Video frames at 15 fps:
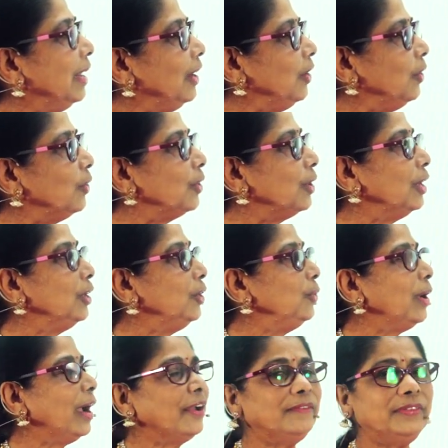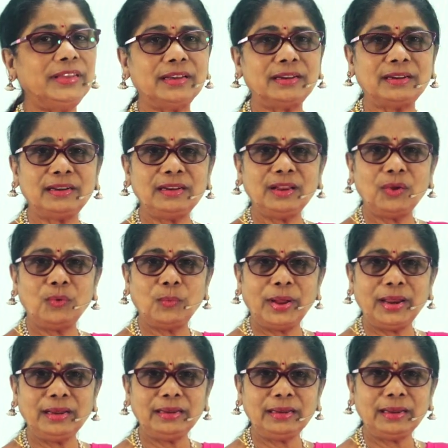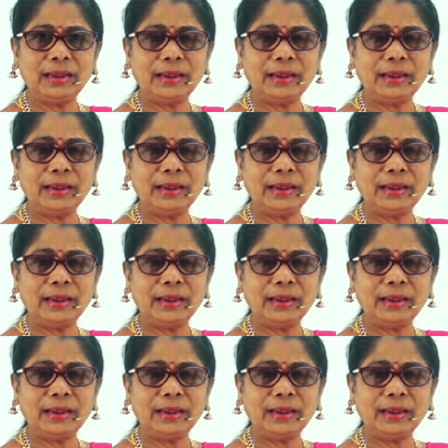Look, you have here 1